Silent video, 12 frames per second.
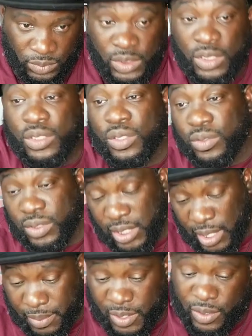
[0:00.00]
Your two
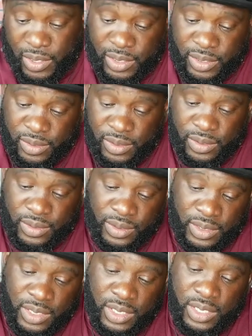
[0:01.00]
stepdaughters.
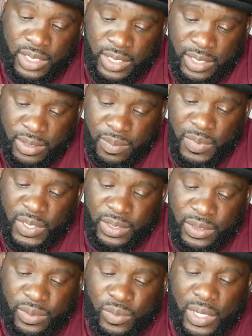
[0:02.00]

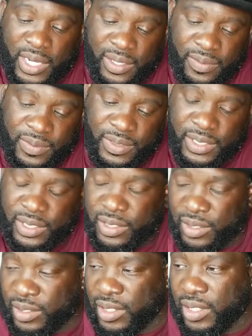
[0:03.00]
Mother, wife, yes.
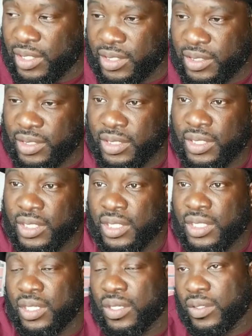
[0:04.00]
Sister, daughters.
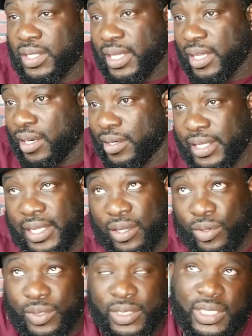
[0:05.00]
Okay, are they
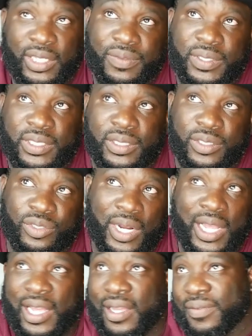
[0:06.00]
old enough to
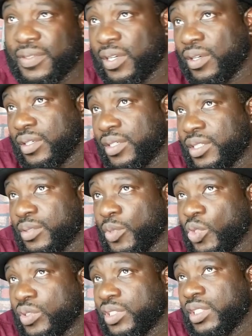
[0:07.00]
drive cars,
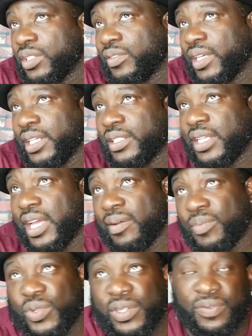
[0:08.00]
smoke cigarettes,
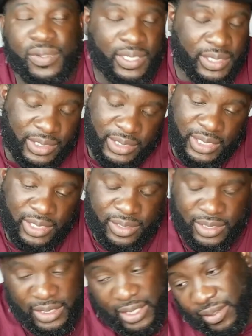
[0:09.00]
have boyfriends, etc.,
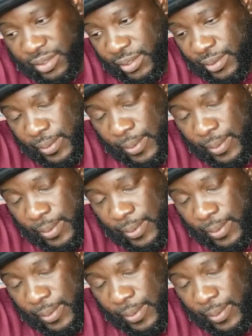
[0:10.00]
etc.?